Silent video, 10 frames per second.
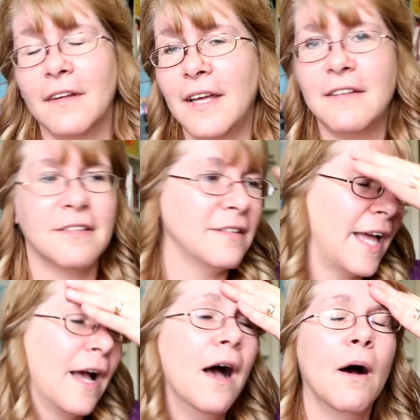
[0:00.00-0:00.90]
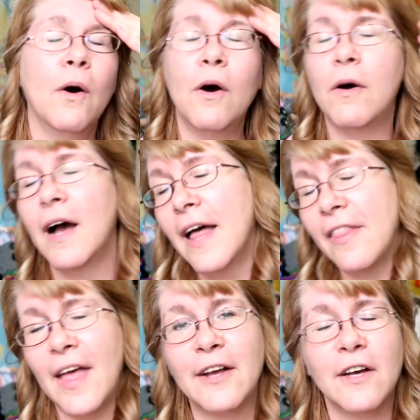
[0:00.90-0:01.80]
he's just like, oh,
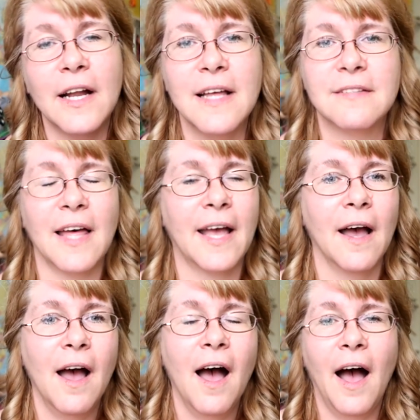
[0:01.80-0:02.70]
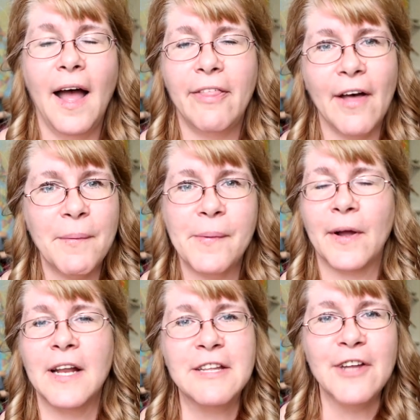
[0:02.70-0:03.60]
thank goodness, like, I thought we
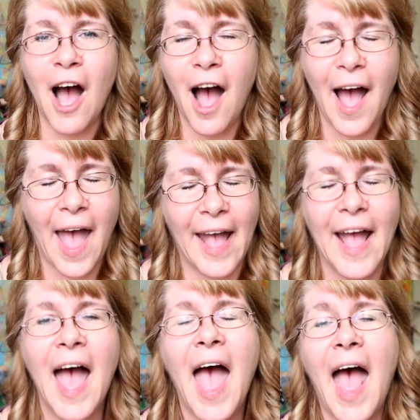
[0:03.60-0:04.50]
were gonna die.